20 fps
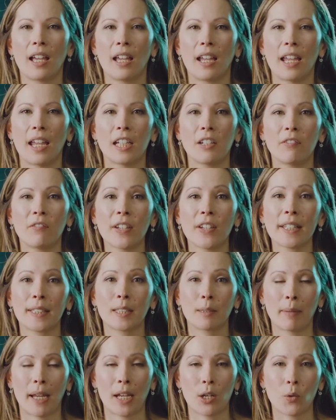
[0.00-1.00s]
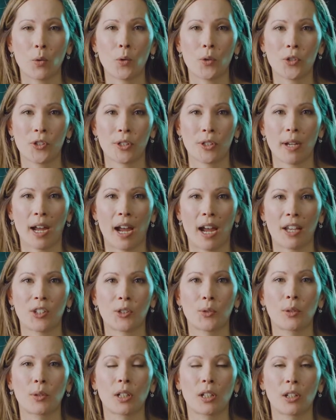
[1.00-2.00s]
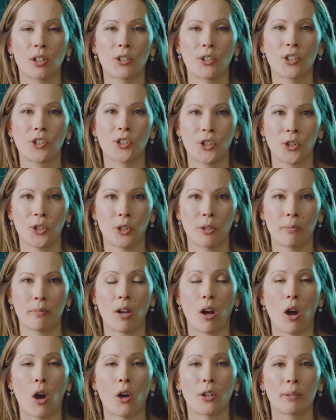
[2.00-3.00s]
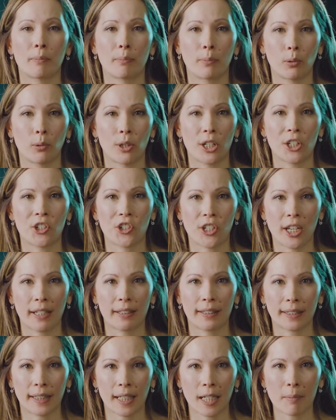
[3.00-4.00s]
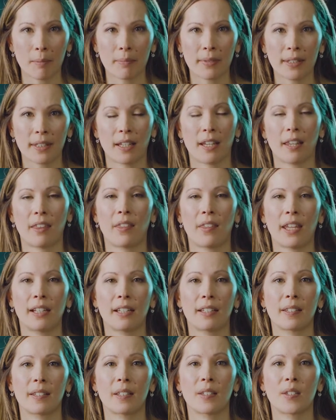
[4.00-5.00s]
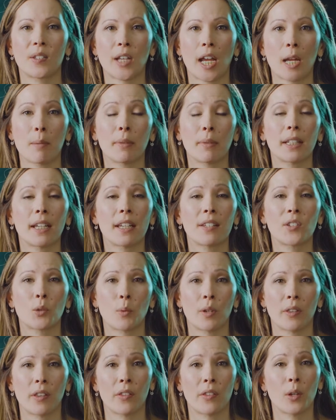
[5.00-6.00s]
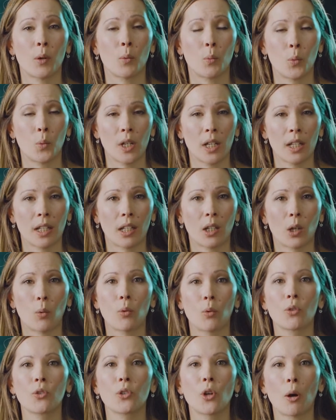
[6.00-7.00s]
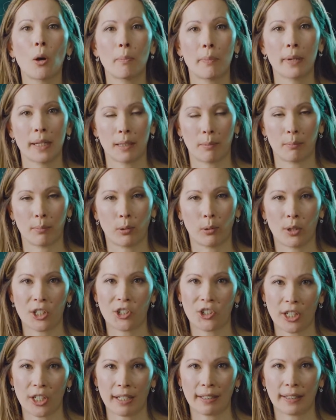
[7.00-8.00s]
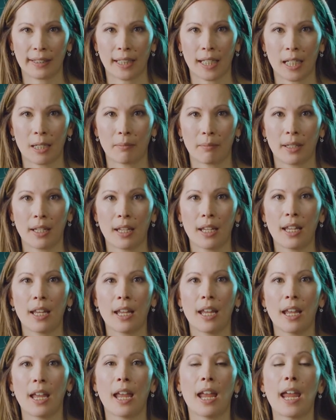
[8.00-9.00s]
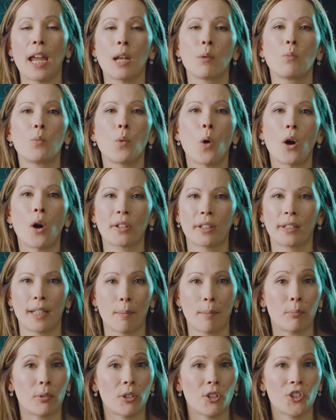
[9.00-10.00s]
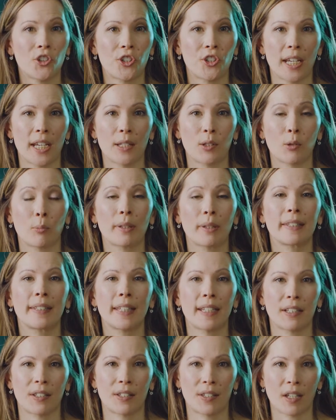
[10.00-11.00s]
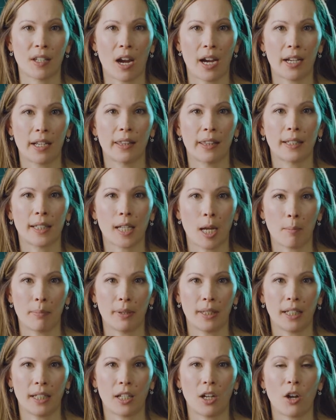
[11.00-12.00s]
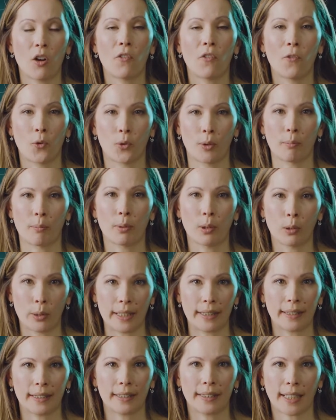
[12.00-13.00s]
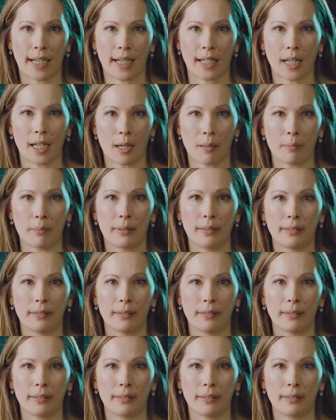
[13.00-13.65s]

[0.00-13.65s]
An investor may also ask to include a term on employee share schemes, that is, a statement as to whether there will or will not be an employee share scheme and what number of shares will be set aside in the company for employees to take up.